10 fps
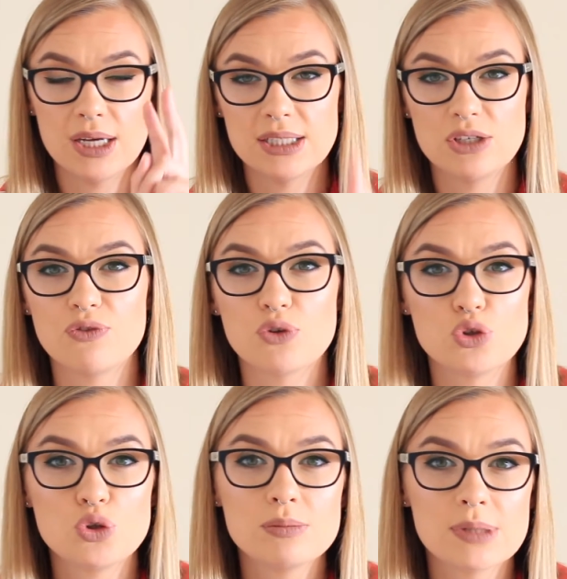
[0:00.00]
I did it for
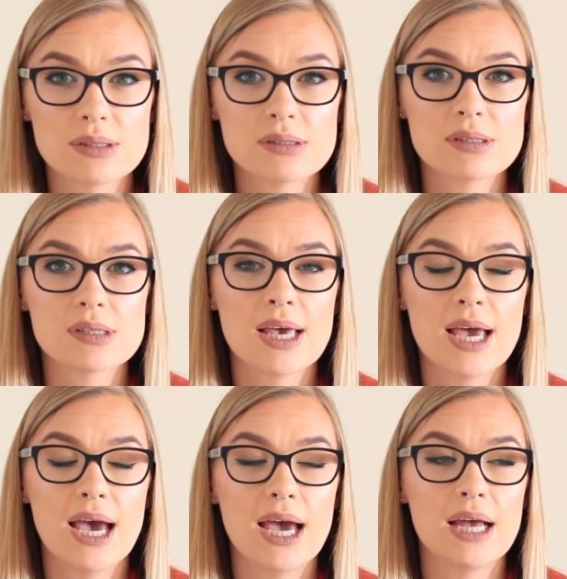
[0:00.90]
2 months,
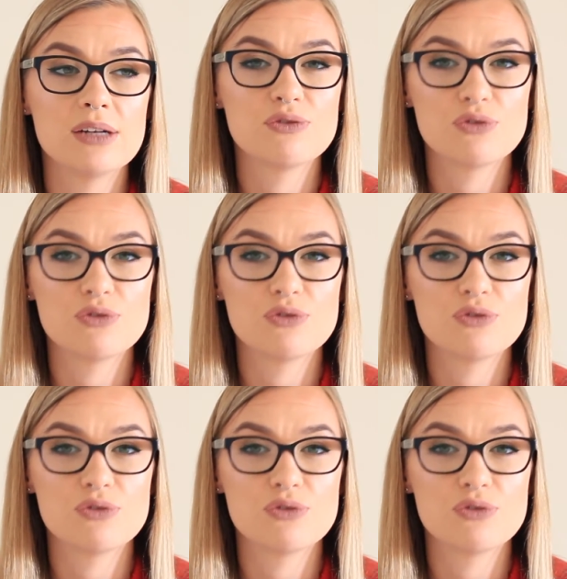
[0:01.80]
and